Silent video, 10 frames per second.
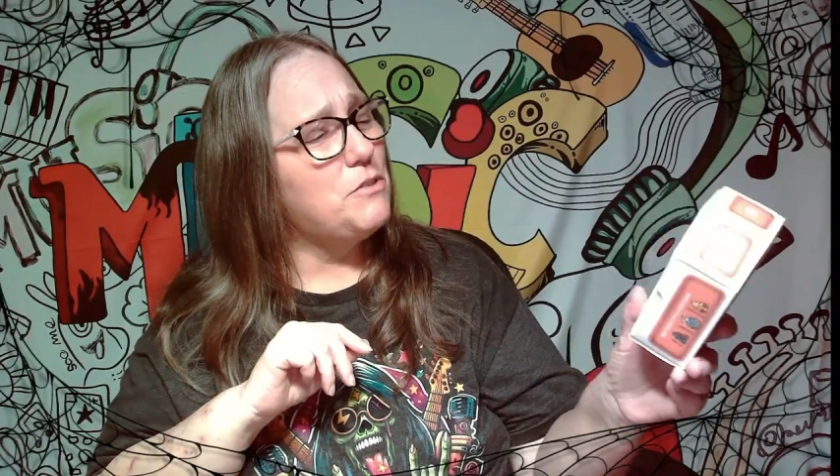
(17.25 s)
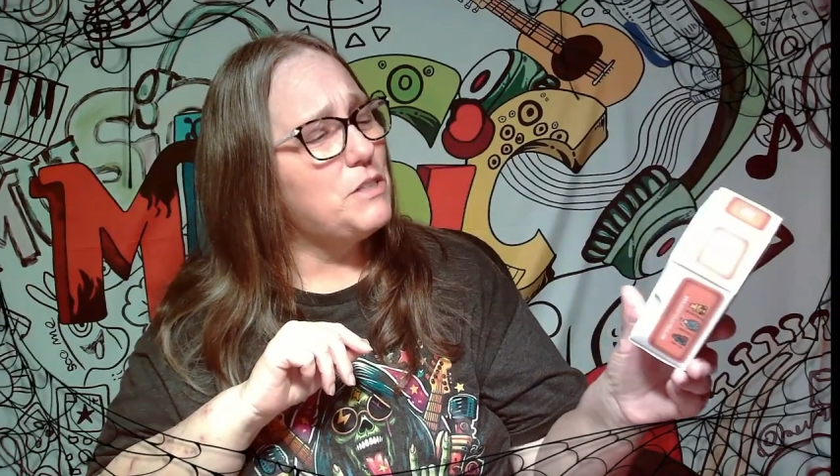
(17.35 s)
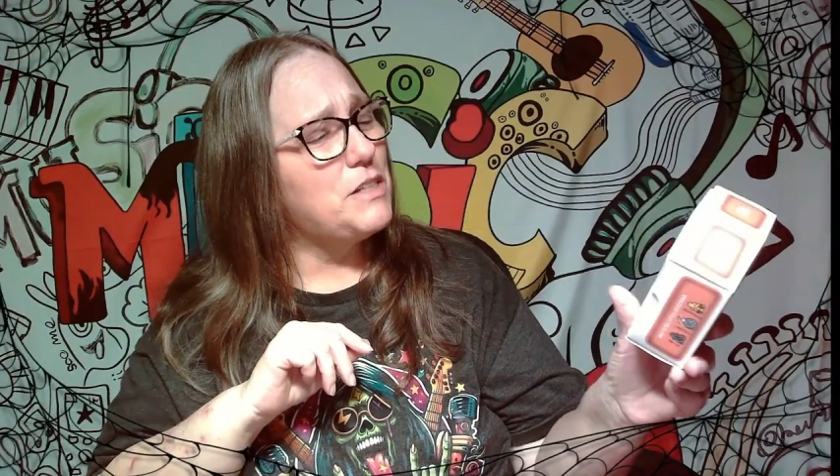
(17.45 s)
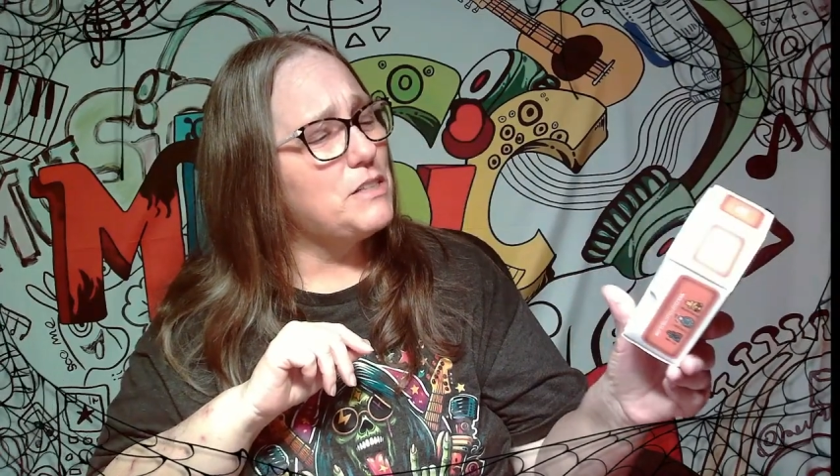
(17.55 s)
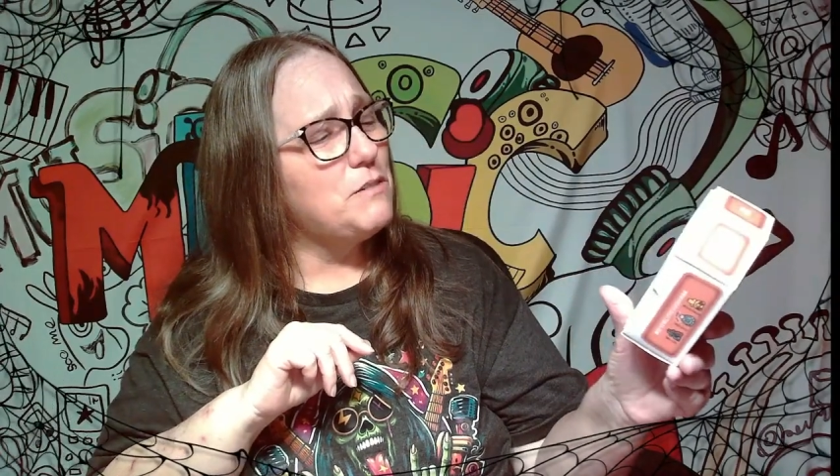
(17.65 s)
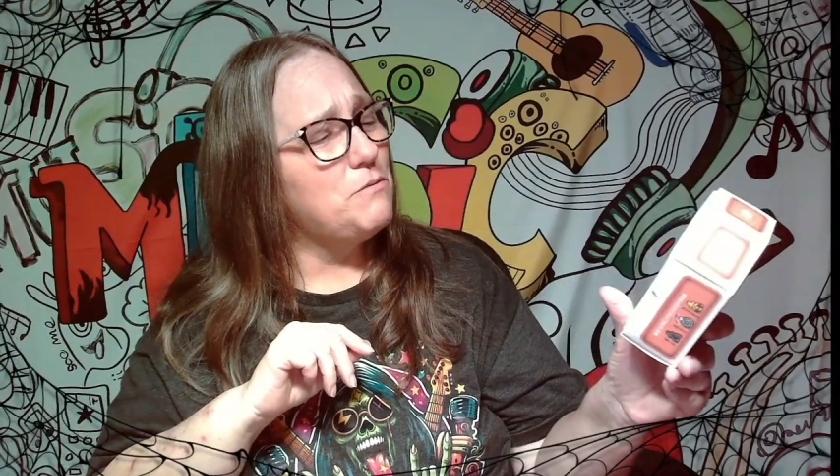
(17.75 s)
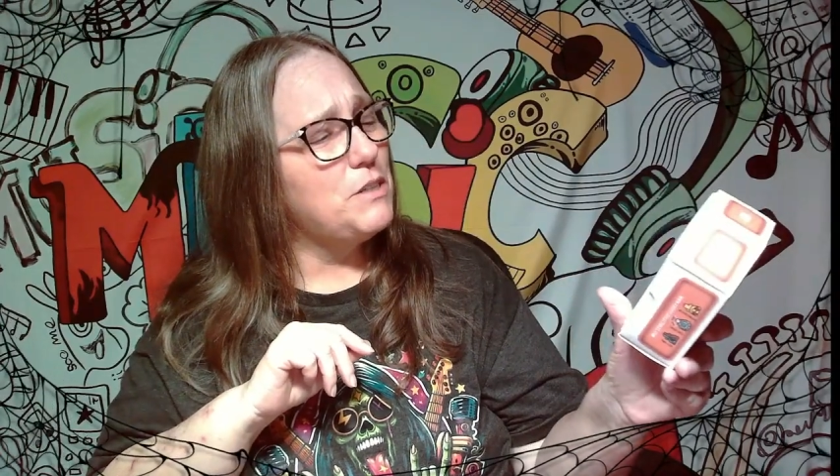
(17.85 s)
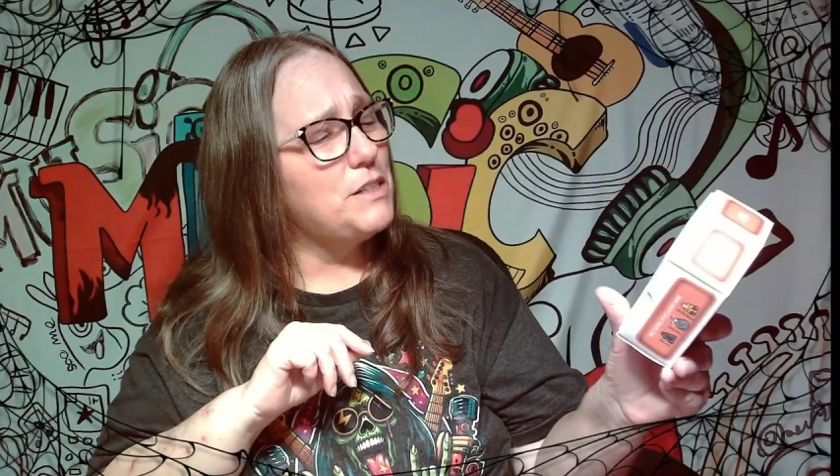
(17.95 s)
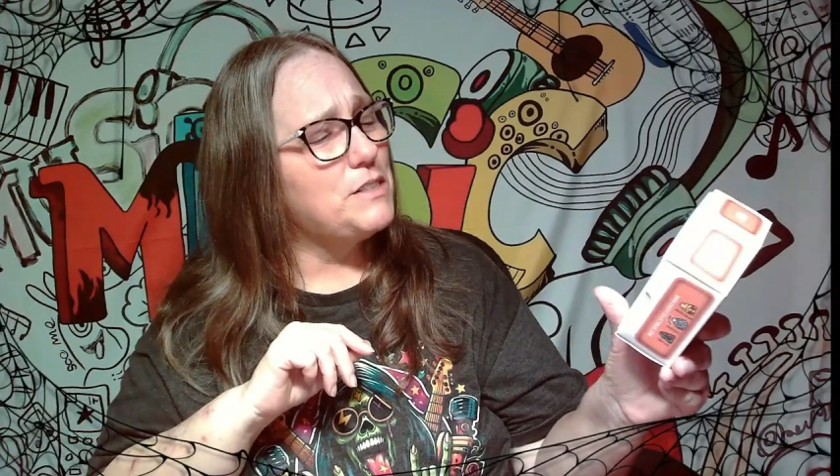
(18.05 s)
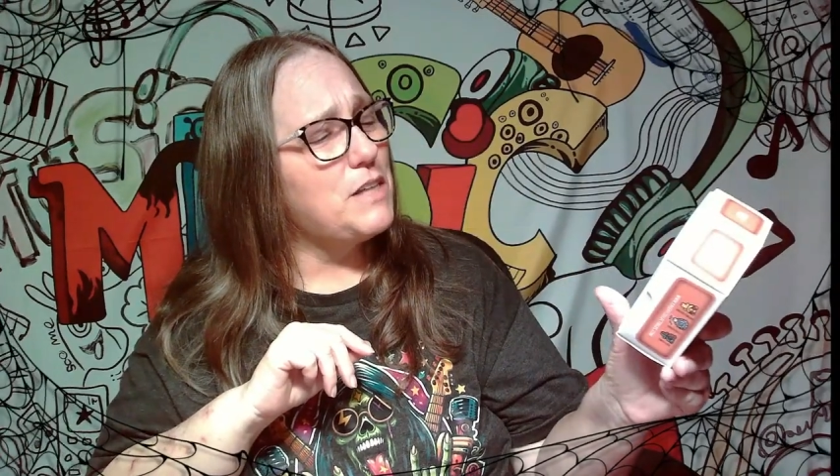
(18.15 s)
It doesn't
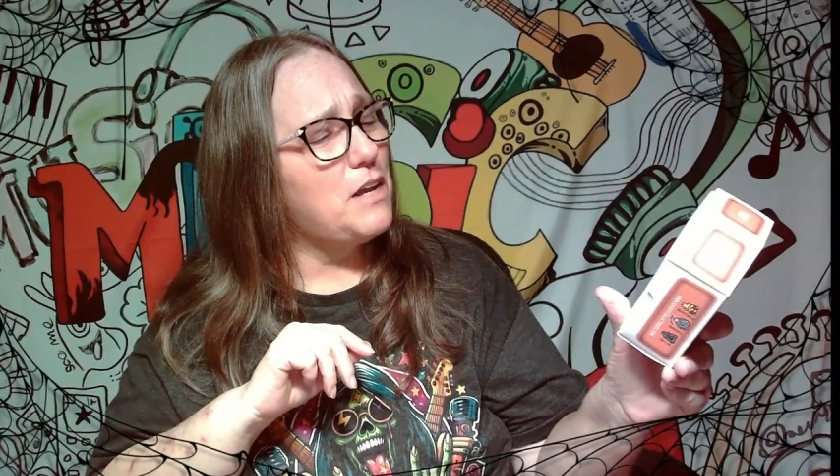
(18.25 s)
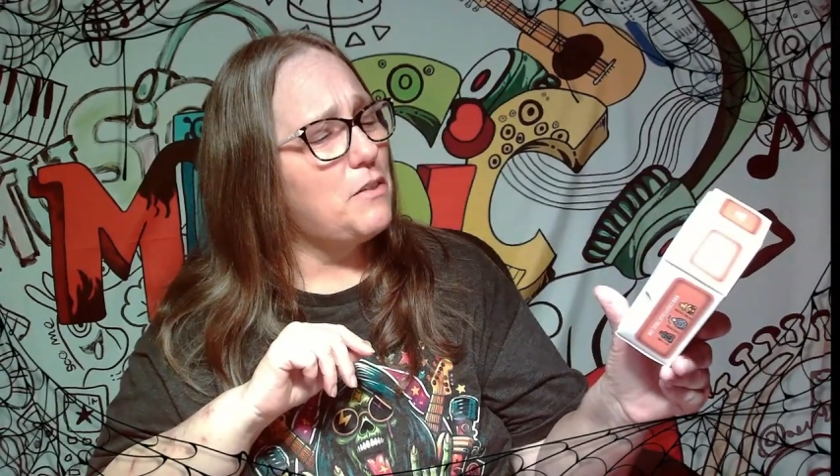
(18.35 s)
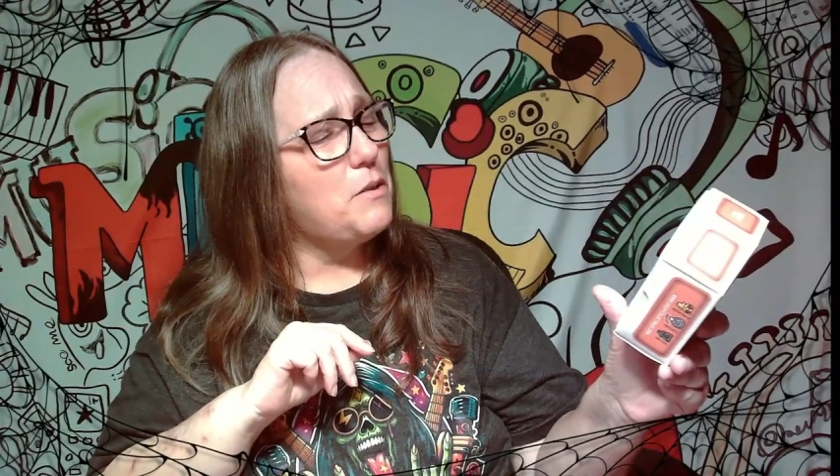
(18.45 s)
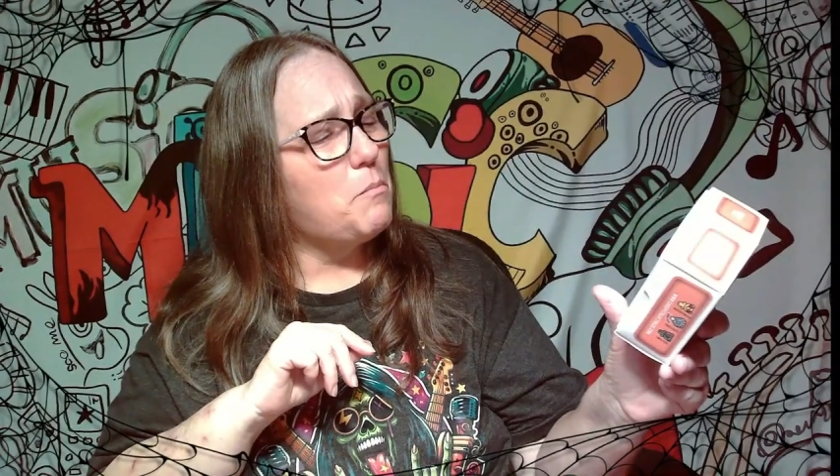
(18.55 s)
really say on the